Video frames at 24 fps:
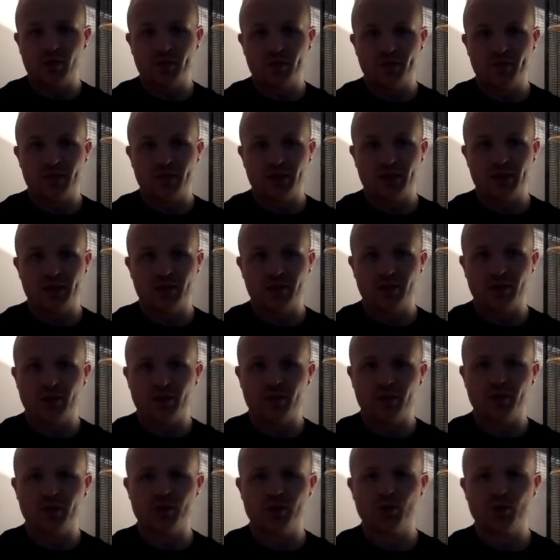of days or the
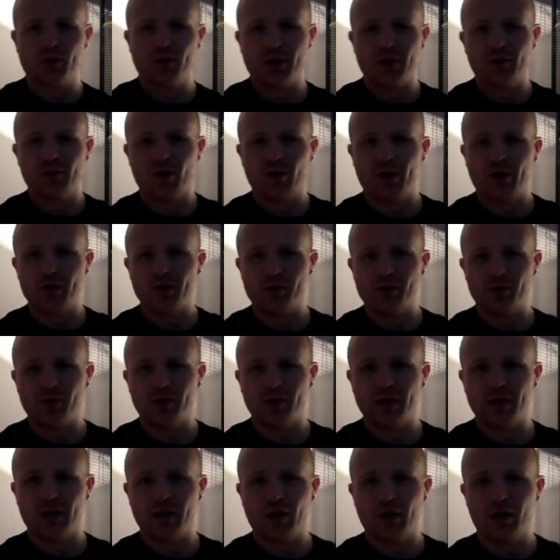first 24 hours are
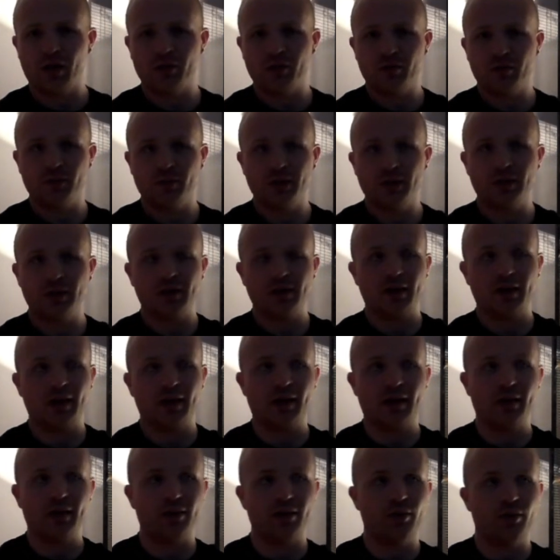really hard for me,
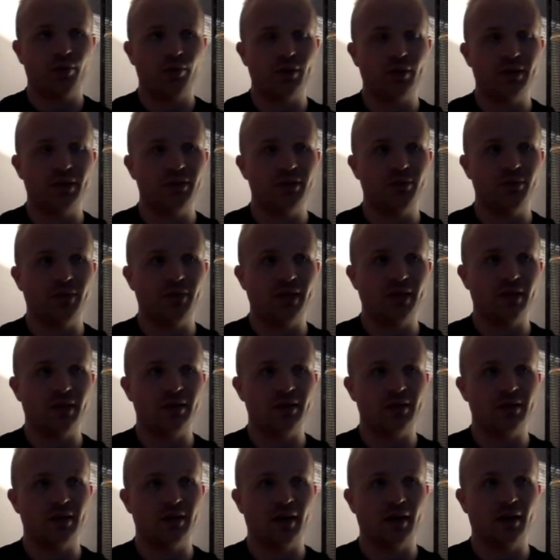and the reason being
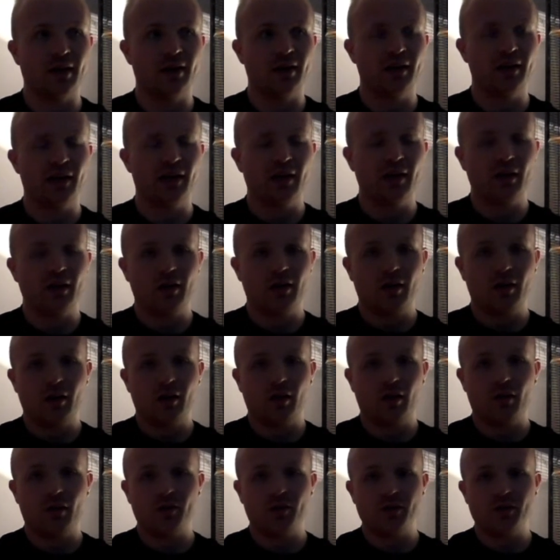is that
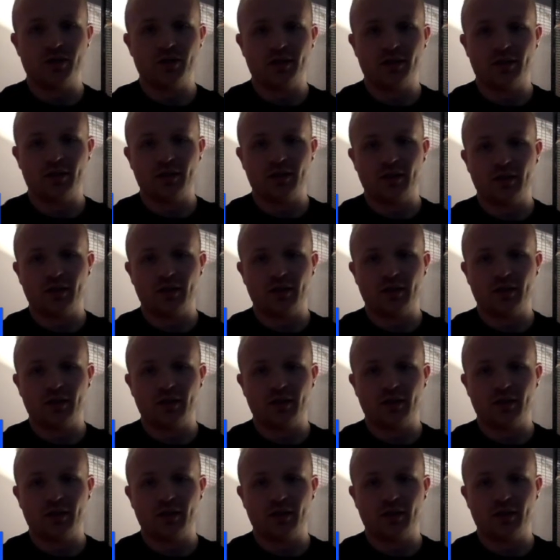obviously